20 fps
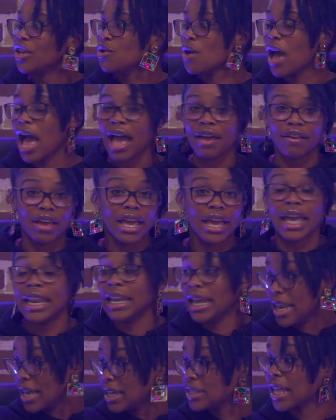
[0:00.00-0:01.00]
You have, and
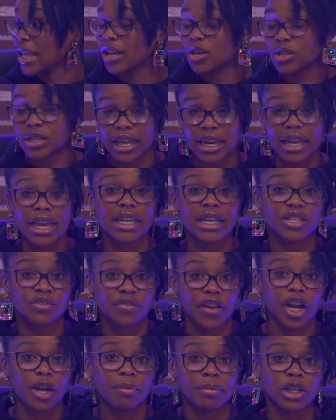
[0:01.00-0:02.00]
it is, like you said, it is
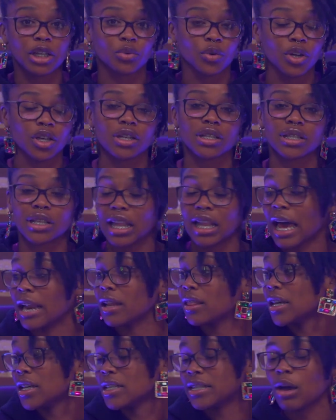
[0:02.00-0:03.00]
very much real, and it's a lot
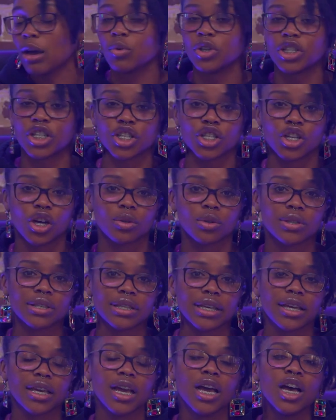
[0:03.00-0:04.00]
of things that we just don't
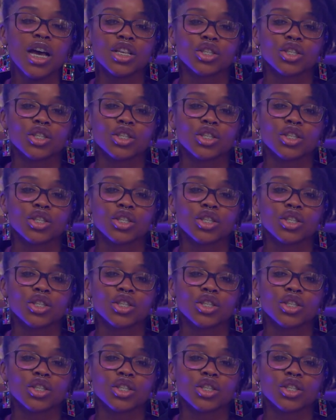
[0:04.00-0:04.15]
see.